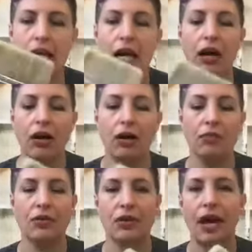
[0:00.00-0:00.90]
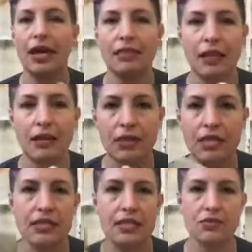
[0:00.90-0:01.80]
I love
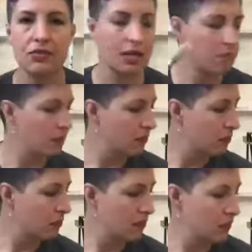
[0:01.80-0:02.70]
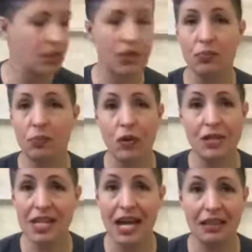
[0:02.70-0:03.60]
these. These are like the
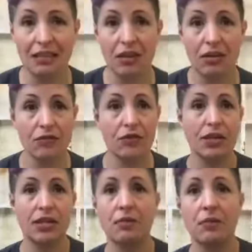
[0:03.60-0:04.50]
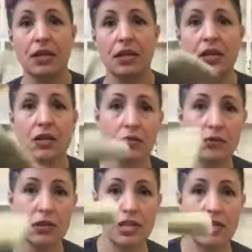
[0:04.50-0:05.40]
ones I love. They come in
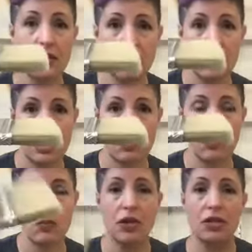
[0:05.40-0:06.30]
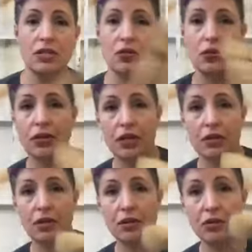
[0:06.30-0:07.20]
really narrow ones, or they come
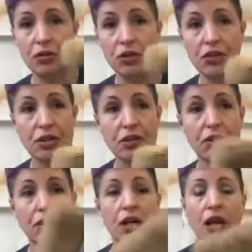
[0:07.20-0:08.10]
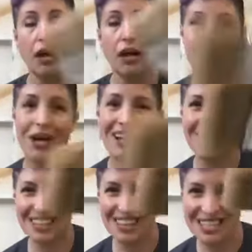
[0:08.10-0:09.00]
in a little thicker. I like
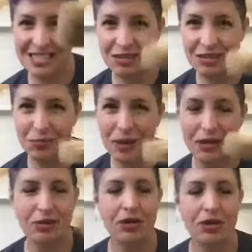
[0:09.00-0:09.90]
these a little better.